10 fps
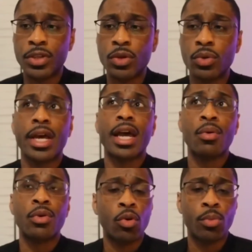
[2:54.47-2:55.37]
that I
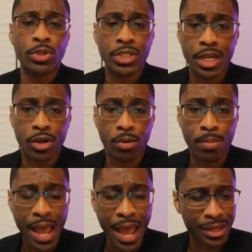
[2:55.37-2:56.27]
feel like I would
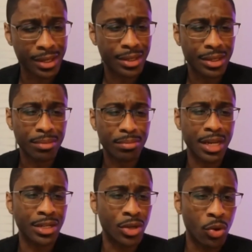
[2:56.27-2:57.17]
almost take her
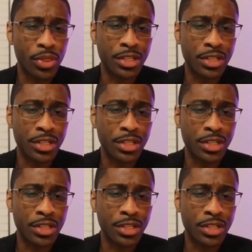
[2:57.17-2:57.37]
back.